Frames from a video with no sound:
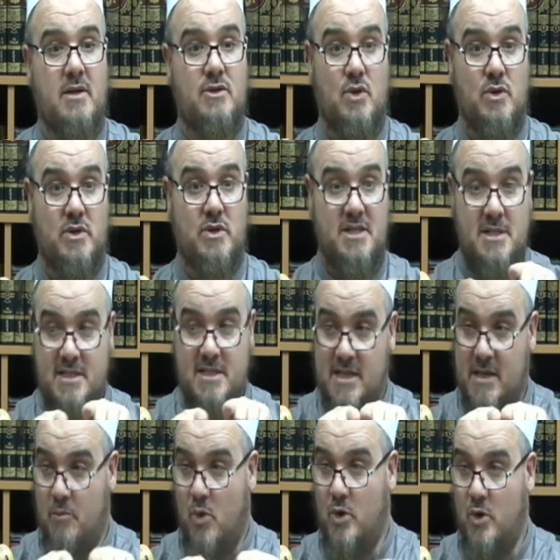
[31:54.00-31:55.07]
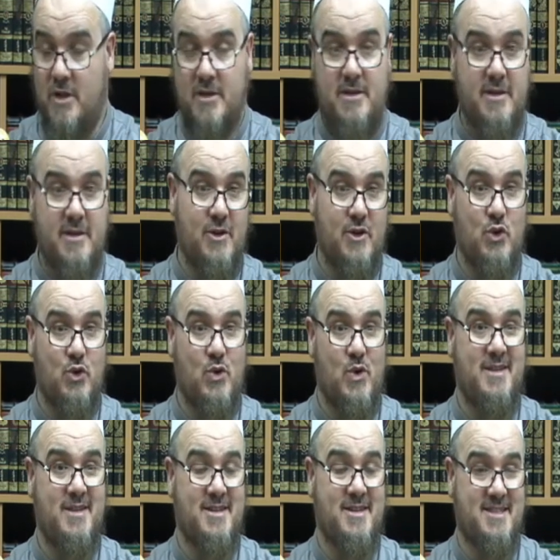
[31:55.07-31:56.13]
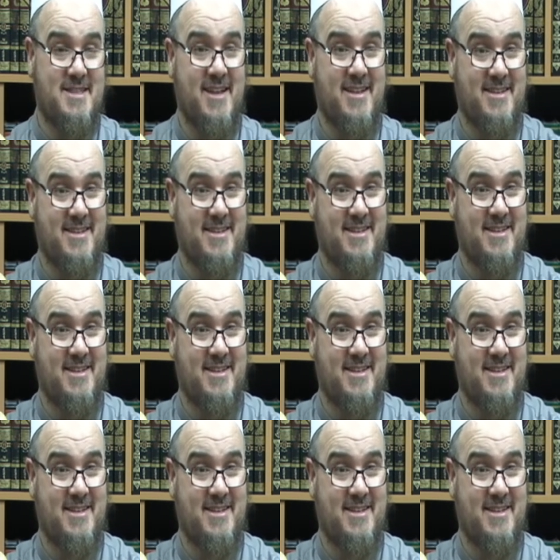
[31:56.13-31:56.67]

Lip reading: So this is important to understand.